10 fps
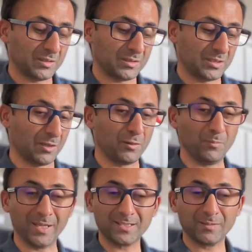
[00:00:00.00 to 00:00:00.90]
tell you
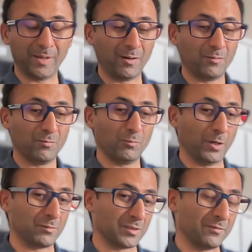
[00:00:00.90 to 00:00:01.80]
bits about what
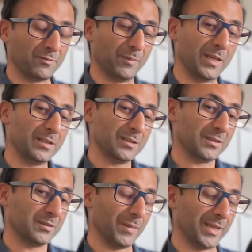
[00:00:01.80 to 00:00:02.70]
it was like for me
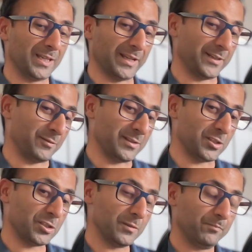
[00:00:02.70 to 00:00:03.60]
making that
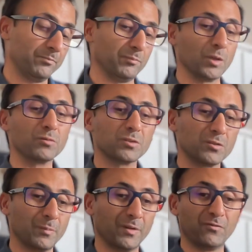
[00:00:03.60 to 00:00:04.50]
transition, but also
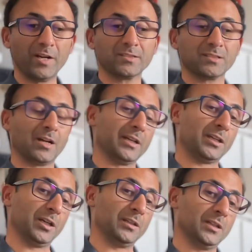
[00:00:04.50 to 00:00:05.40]
some advice I
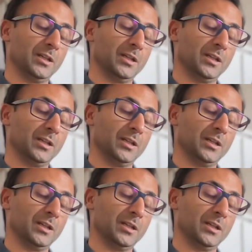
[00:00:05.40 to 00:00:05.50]
can